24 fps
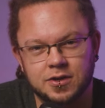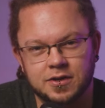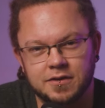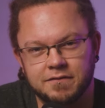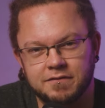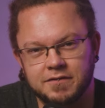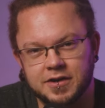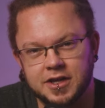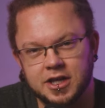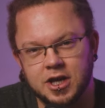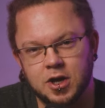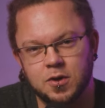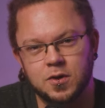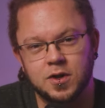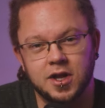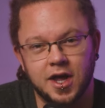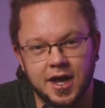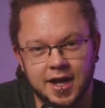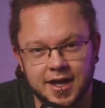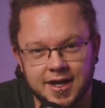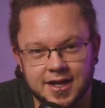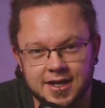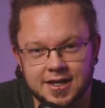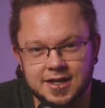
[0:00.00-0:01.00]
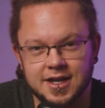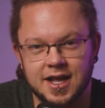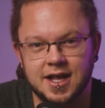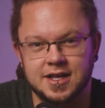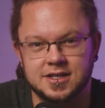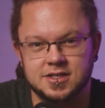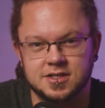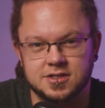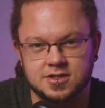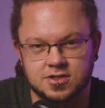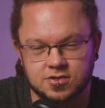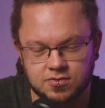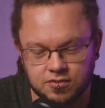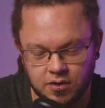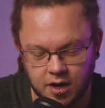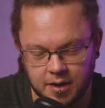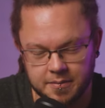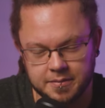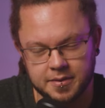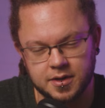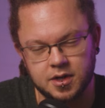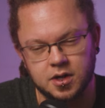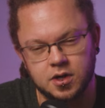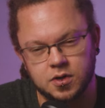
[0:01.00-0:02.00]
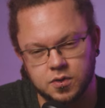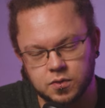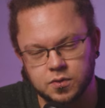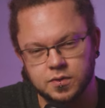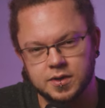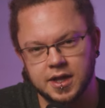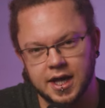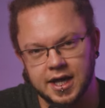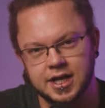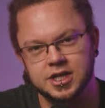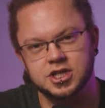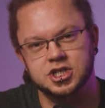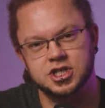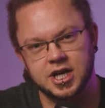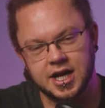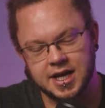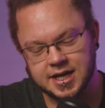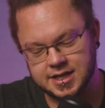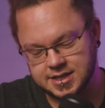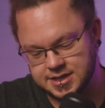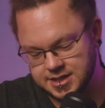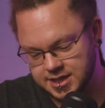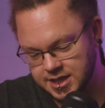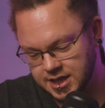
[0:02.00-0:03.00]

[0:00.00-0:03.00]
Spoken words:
on the video, liking and subscribing and all that jazz.